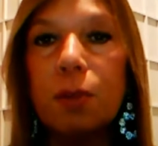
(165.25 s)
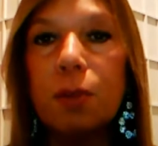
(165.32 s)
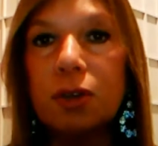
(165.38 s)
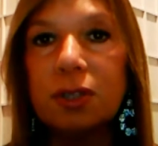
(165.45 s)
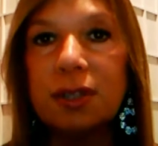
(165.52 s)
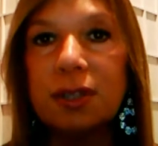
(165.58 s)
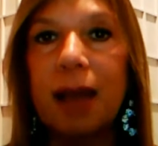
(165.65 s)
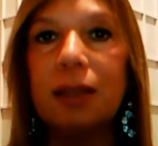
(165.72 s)

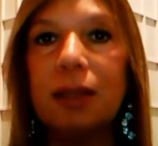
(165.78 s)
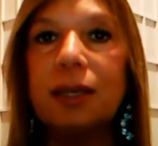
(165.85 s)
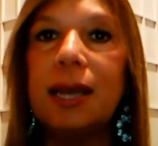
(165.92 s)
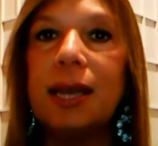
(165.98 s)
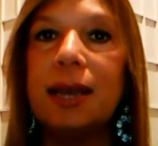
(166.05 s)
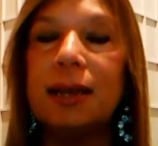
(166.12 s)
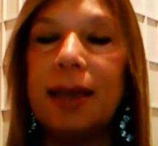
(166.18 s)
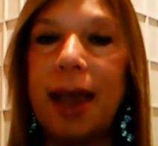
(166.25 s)

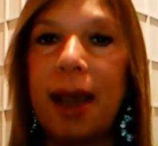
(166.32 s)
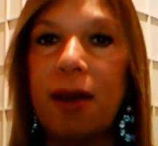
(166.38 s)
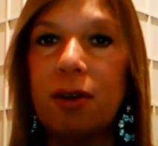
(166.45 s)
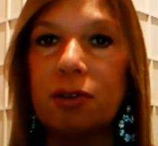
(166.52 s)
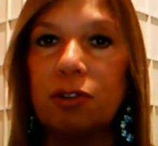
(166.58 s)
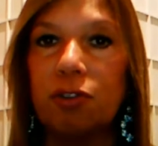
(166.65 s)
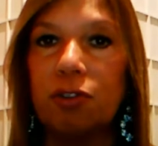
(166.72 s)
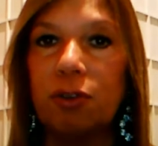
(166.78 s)
personality and
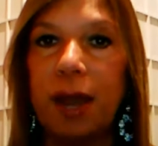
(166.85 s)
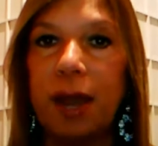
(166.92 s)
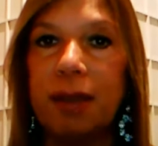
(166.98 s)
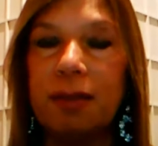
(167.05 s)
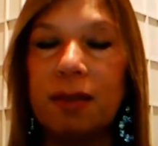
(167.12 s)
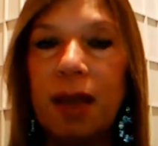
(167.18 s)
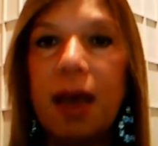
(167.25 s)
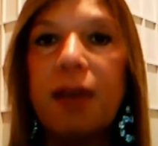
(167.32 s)
character
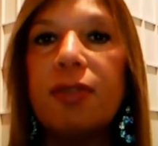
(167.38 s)
traits